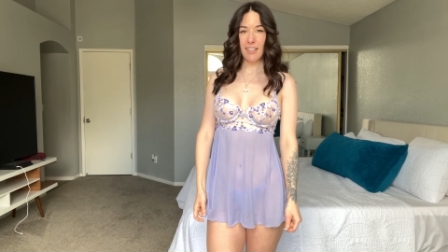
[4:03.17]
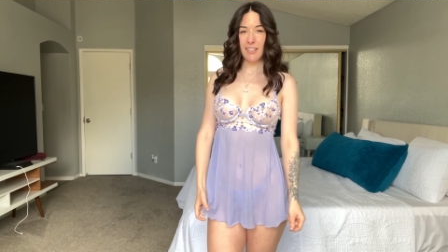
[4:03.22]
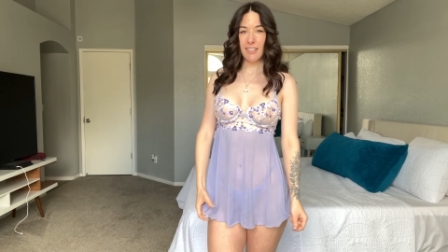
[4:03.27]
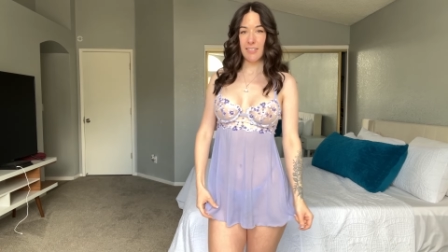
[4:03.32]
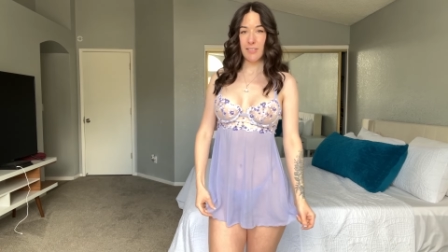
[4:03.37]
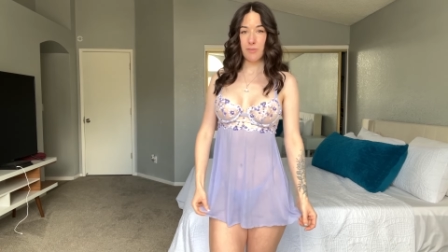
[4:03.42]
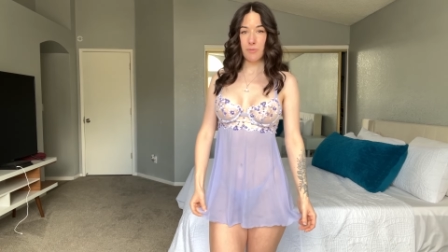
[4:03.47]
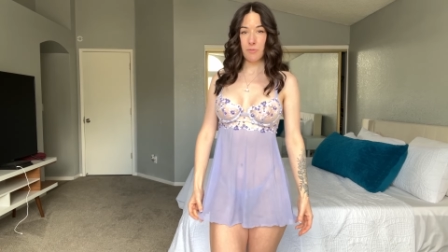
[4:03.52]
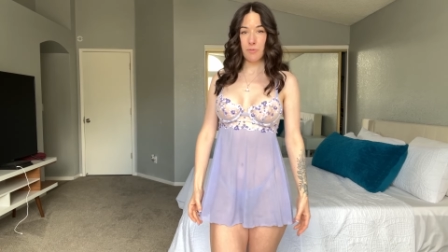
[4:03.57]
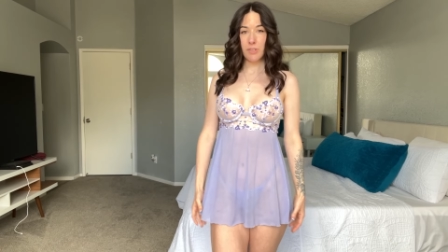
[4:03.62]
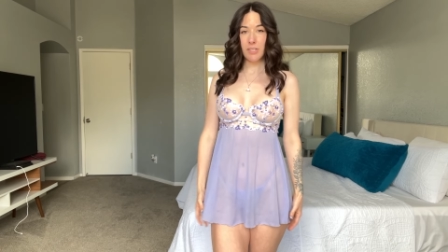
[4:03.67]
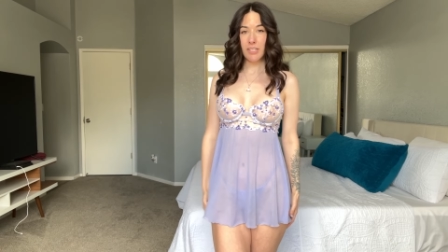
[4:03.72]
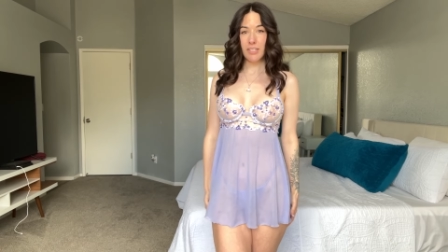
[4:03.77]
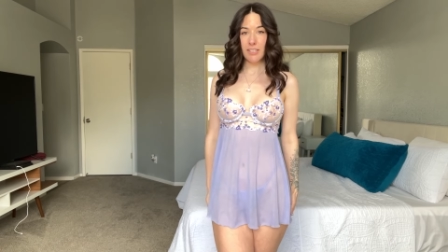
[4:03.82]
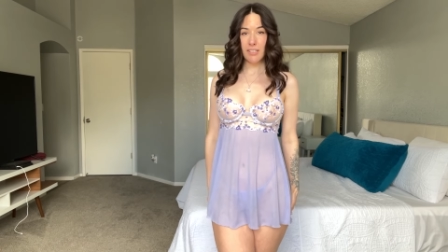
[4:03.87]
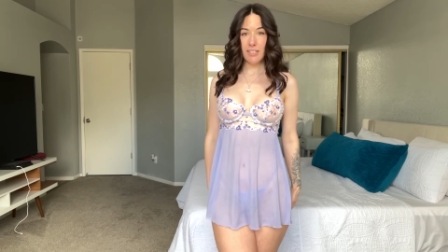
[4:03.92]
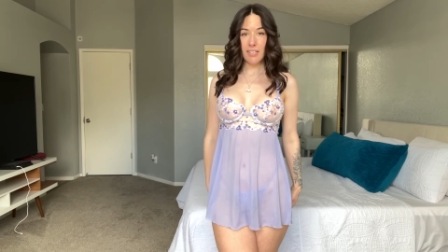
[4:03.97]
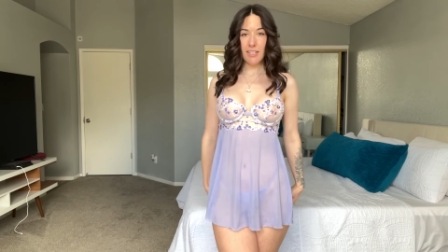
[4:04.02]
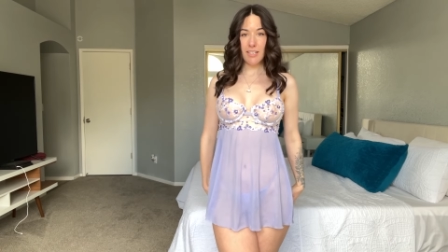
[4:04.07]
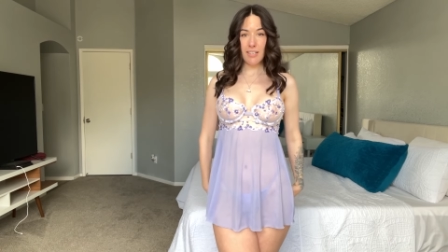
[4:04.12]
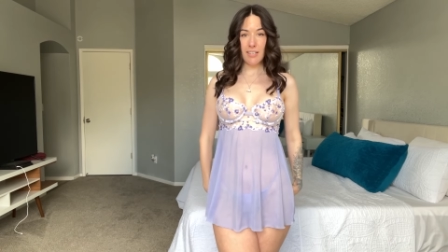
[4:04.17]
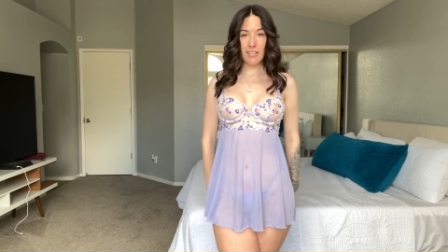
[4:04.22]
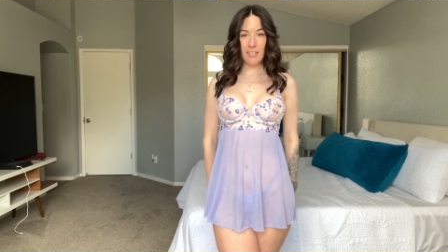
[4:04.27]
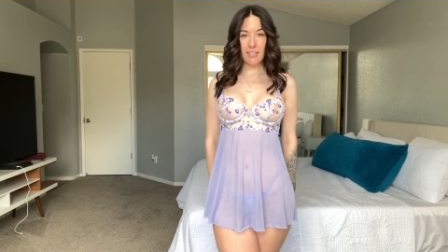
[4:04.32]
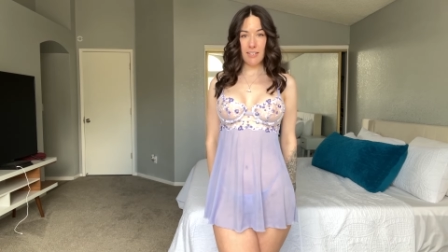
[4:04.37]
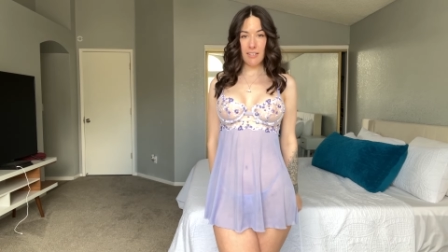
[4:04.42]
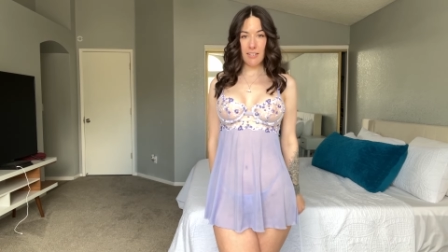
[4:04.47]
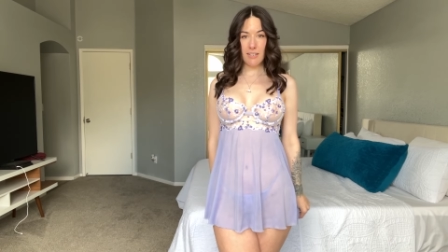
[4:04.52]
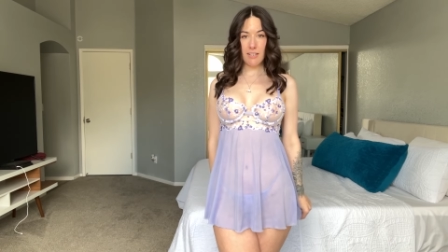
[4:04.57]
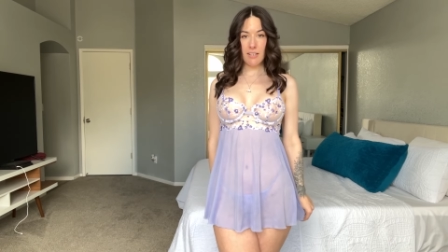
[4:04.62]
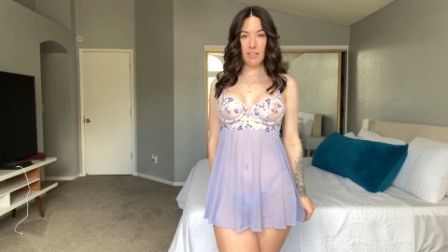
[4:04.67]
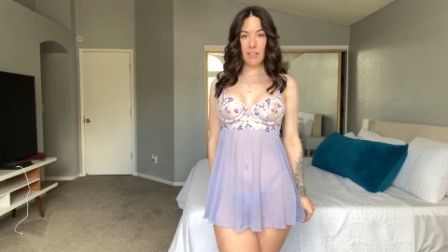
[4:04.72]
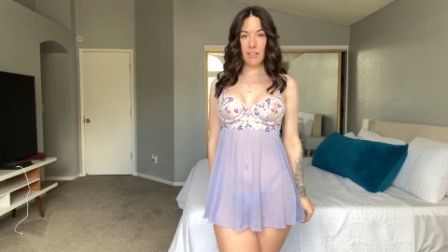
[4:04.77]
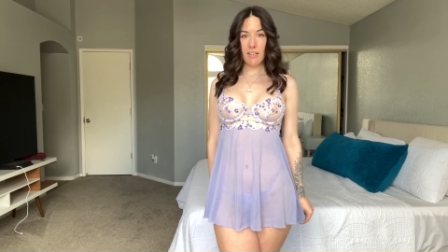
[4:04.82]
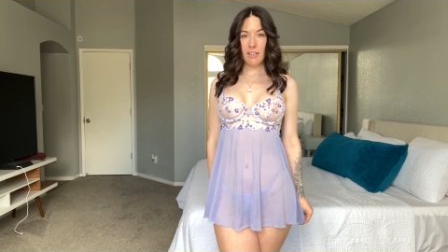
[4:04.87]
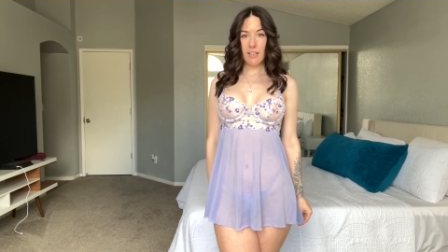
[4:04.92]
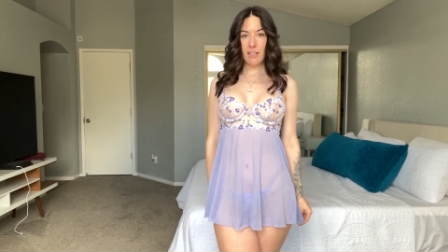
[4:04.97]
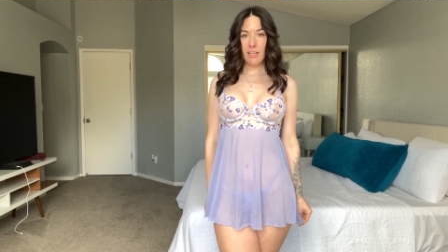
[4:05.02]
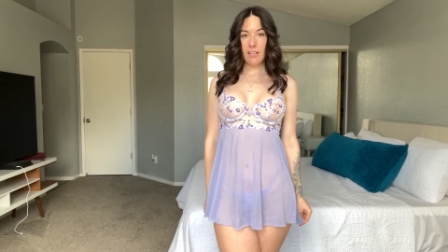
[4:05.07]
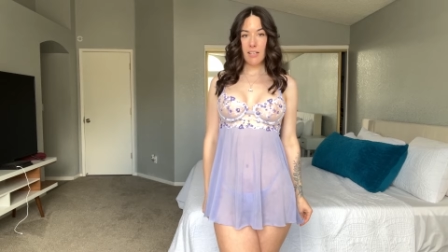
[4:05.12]
It's really
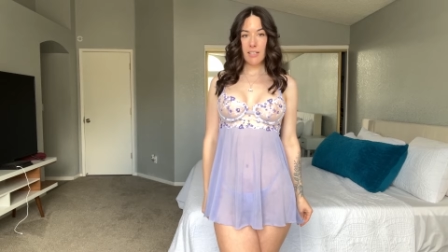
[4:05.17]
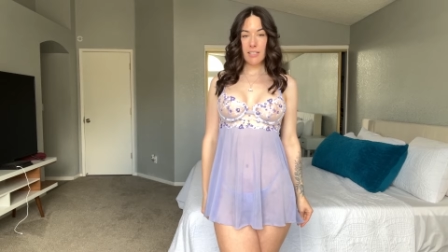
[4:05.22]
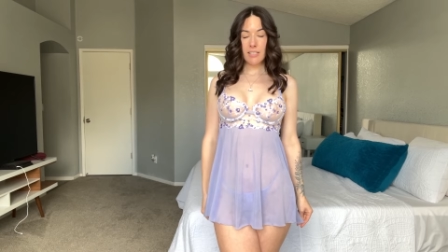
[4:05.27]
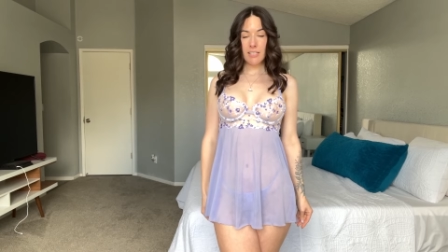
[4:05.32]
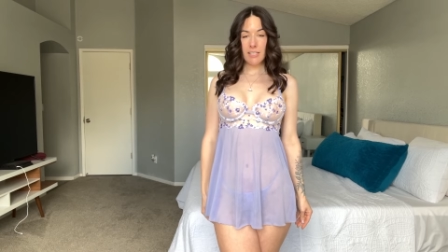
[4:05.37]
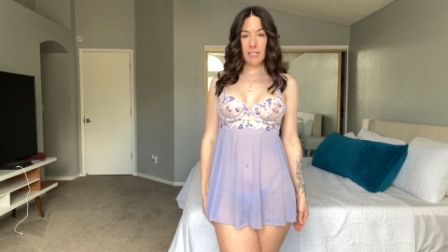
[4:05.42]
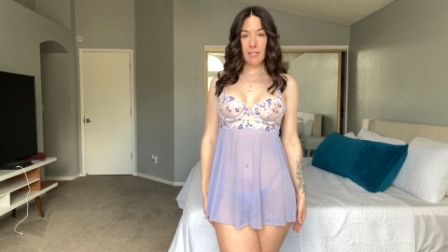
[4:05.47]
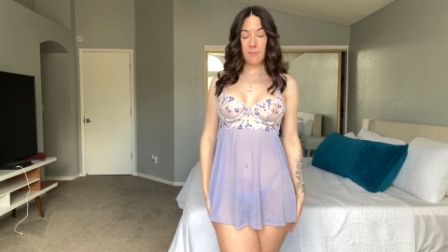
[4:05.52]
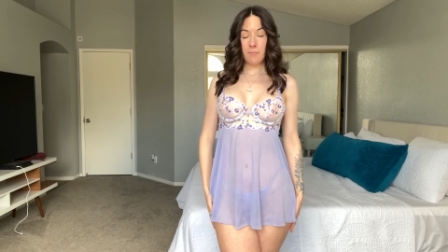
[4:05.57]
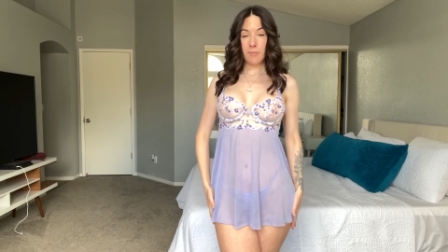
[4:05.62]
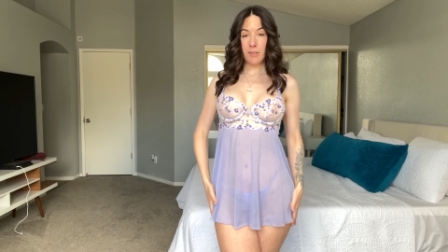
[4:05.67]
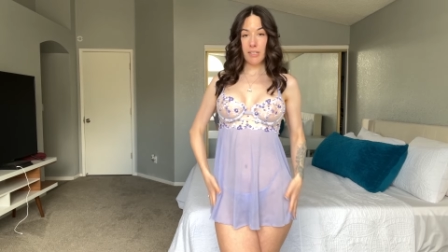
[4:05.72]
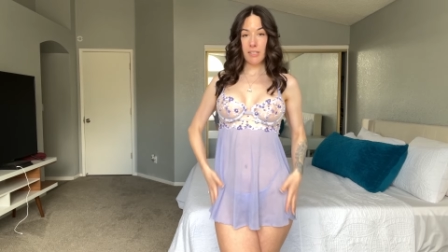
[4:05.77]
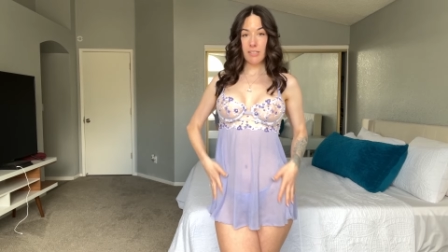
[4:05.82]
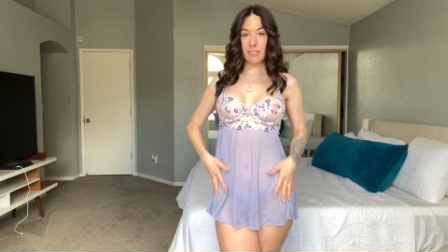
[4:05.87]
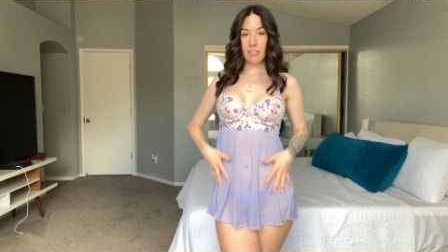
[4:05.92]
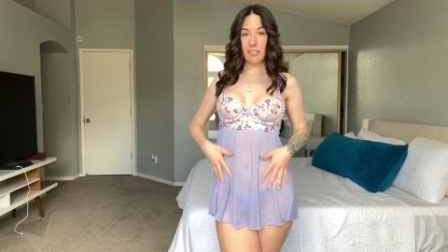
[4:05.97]
seamless